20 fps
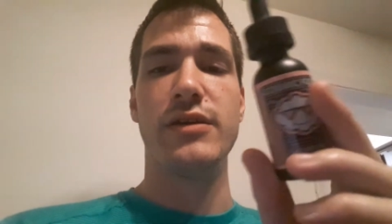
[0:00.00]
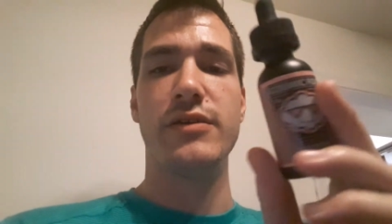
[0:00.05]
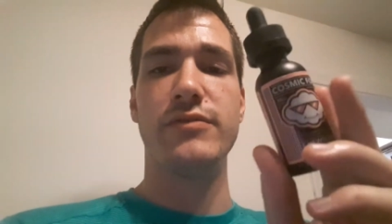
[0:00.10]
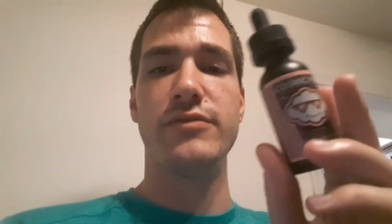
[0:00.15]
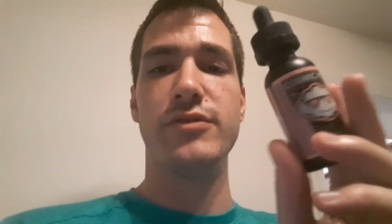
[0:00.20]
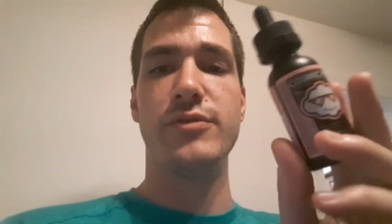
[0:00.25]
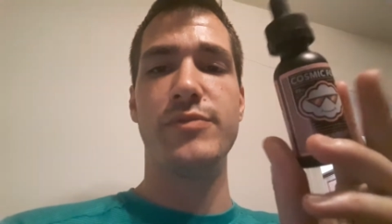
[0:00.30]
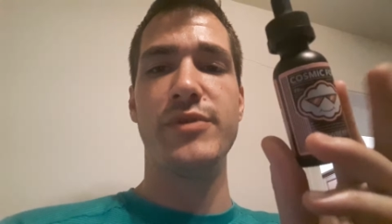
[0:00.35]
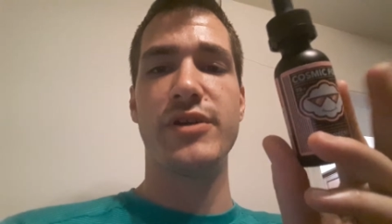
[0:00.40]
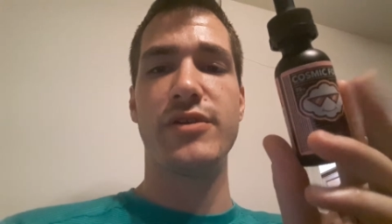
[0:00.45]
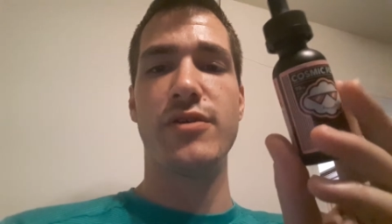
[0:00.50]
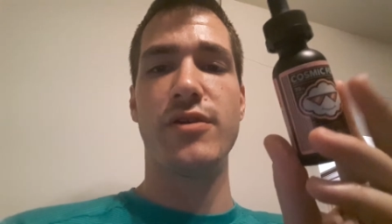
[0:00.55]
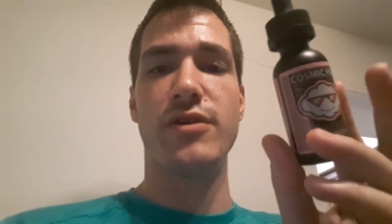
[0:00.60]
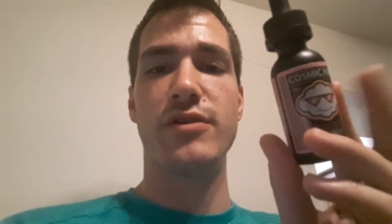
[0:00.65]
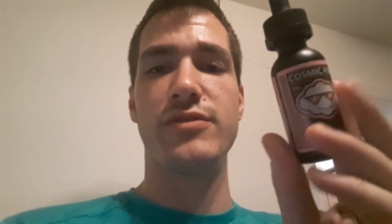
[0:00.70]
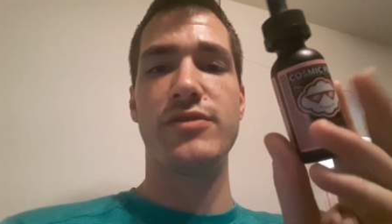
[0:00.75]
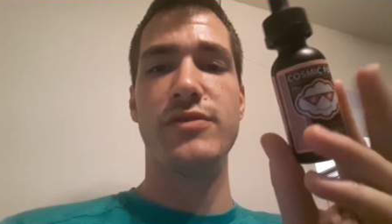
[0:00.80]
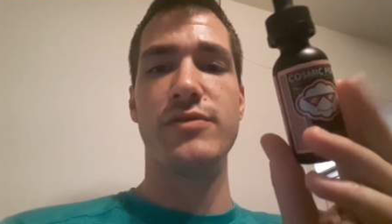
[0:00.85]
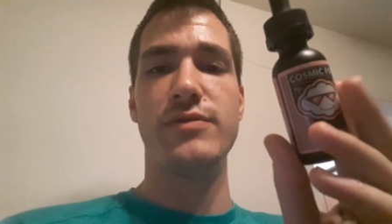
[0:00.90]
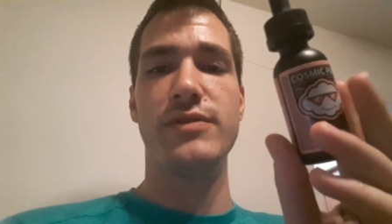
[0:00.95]
a little bit
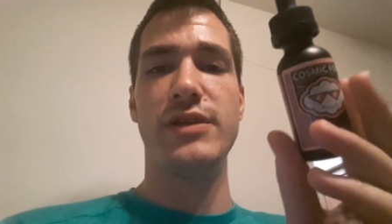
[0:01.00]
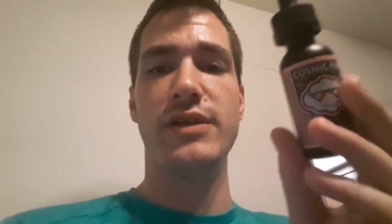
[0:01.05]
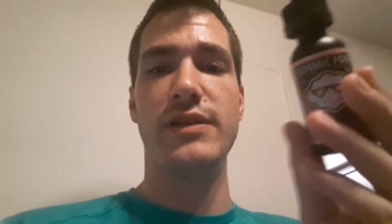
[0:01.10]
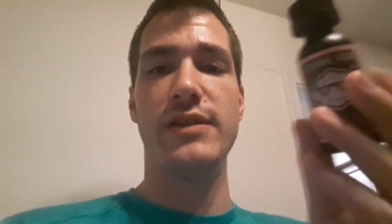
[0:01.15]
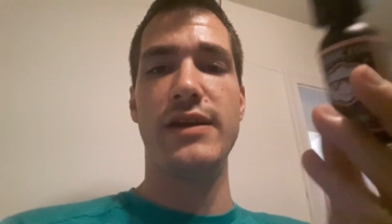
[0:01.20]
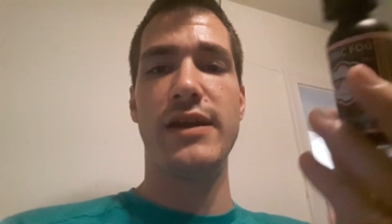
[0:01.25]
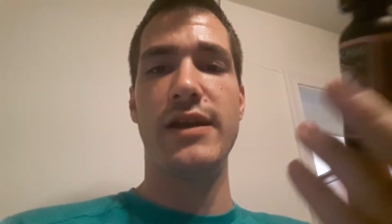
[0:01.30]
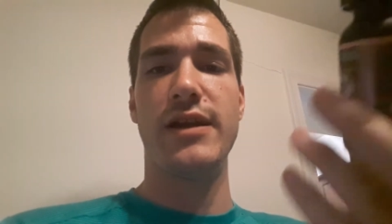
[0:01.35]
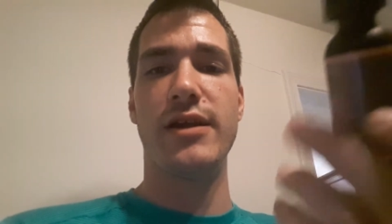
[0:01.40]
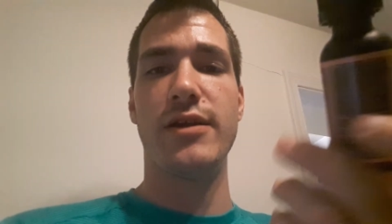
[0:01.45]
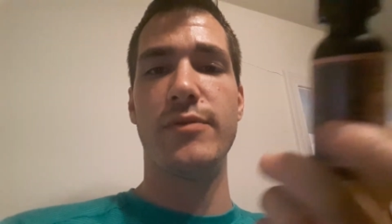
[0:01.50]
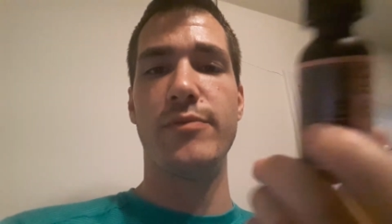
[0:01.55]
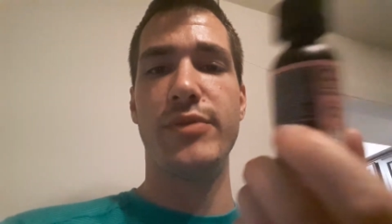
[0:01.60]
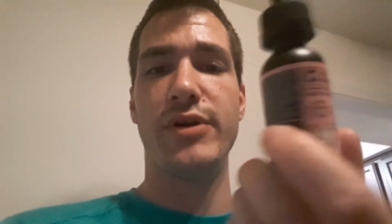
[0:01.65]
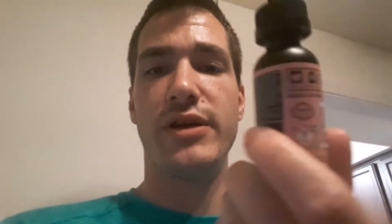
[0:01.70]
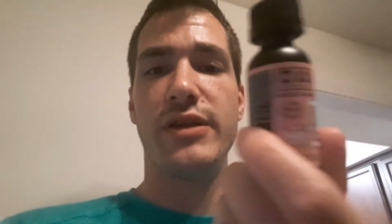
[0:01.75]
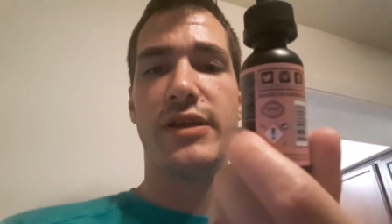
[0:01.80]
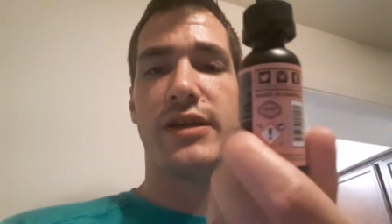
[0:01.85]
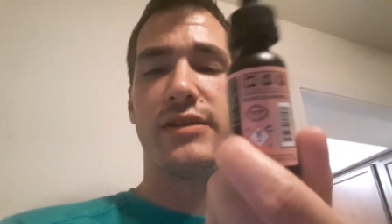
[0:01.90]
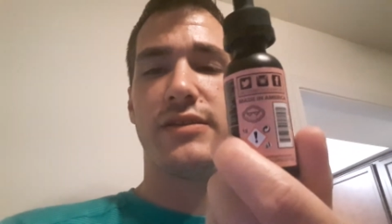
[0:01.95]
cartoony there,
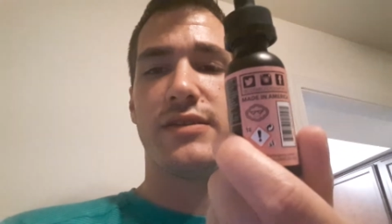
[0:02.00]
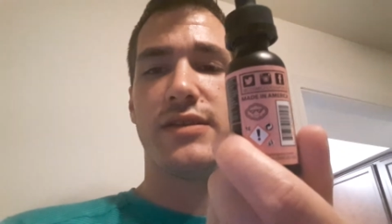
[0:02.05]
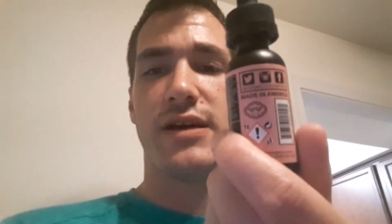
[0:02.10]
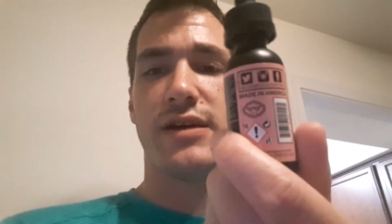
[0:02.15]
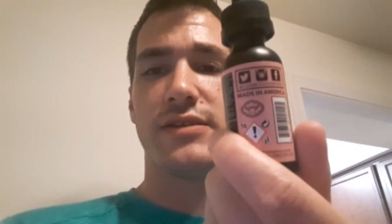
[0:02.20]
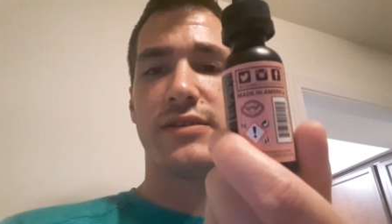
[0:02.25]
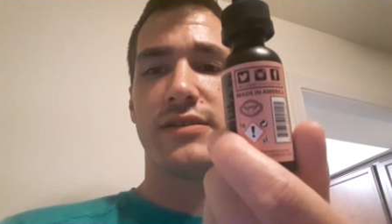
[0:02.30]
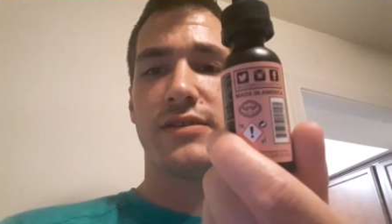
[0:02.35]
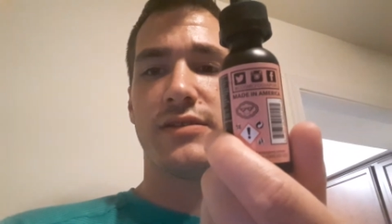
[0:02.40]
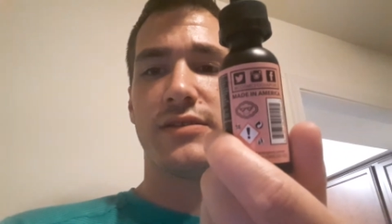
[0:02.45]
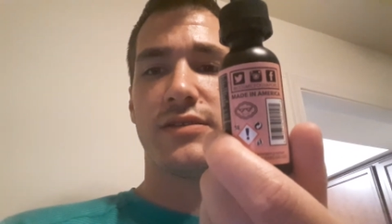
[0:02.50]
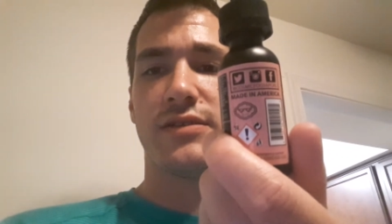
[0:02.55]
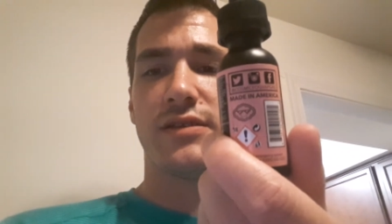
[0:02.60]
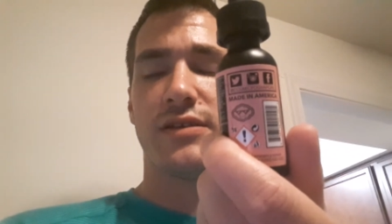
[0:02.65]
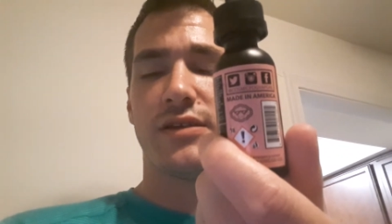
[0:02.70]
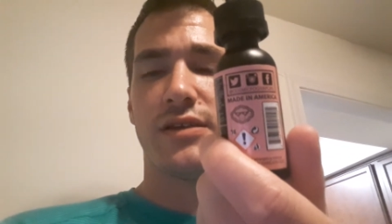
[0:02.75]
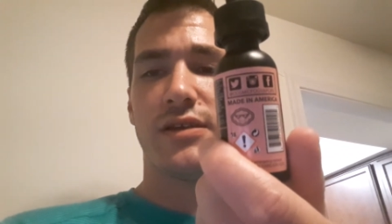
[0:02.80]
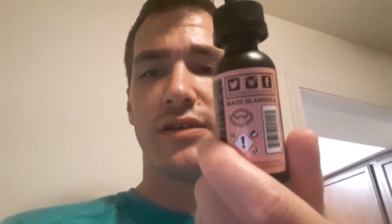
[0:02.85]
but it doesn't